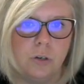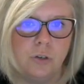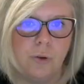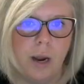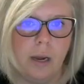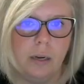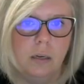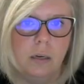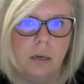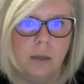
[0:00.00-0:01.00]

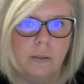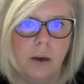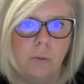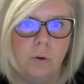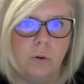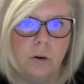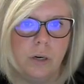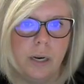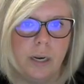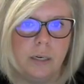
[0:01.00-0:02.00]
drag, and that will
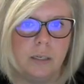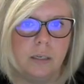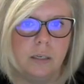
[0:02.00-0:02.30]
create